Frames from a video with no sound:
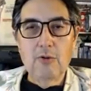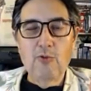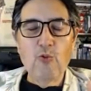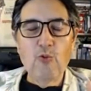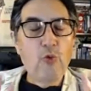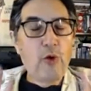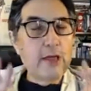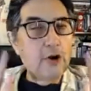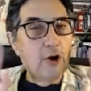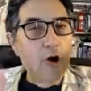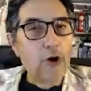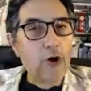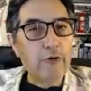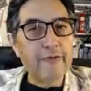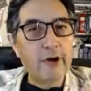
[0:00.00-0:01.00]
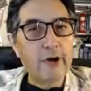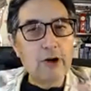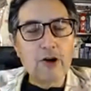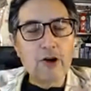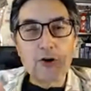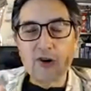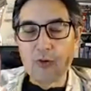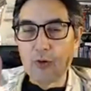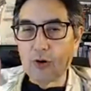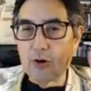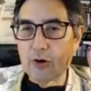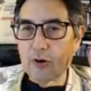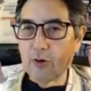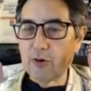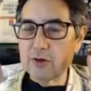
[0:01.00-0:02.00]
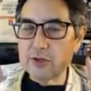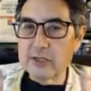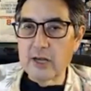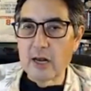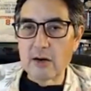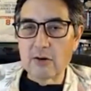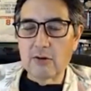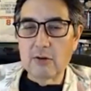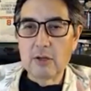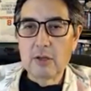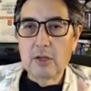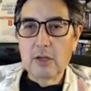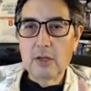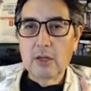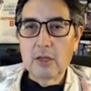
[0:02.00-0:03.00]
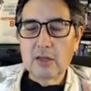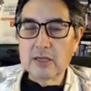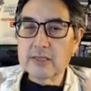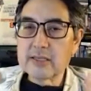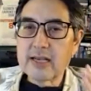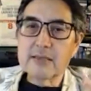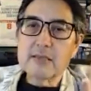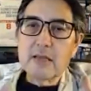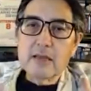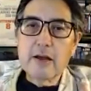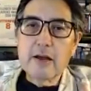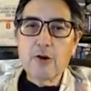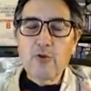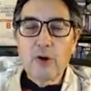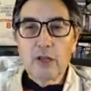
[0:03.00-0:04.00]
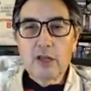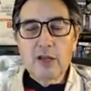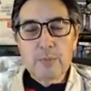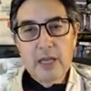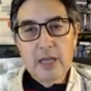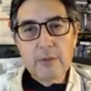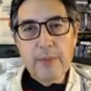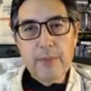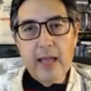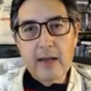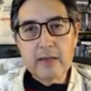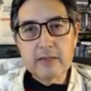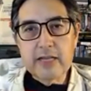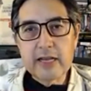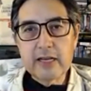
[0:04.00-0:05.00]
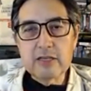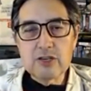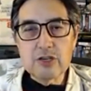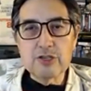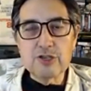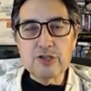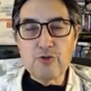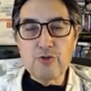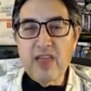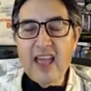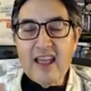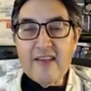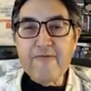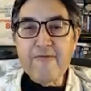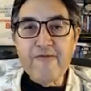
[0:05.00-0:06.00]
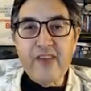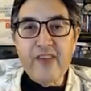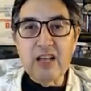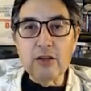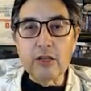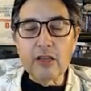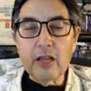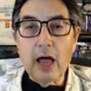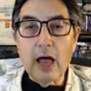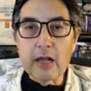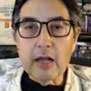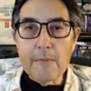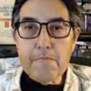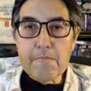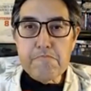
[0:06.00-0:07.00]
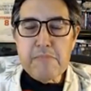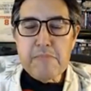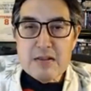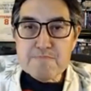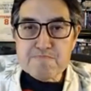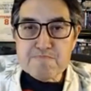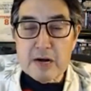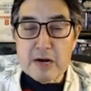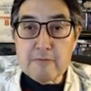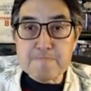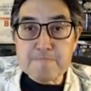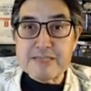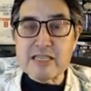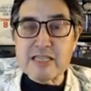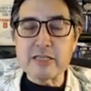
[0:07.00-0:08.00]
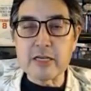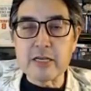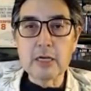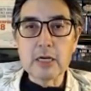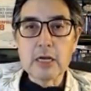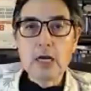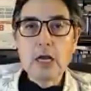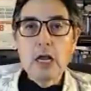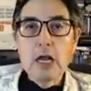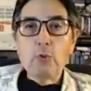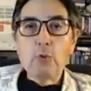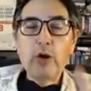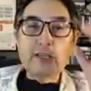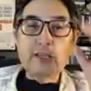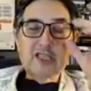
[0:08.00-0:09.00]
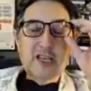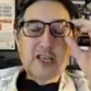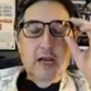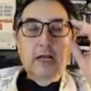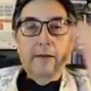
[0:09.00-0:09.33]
whether overt or, or, or subtle, the sense that they're really being paid attention to. They feel like a meat puppet, which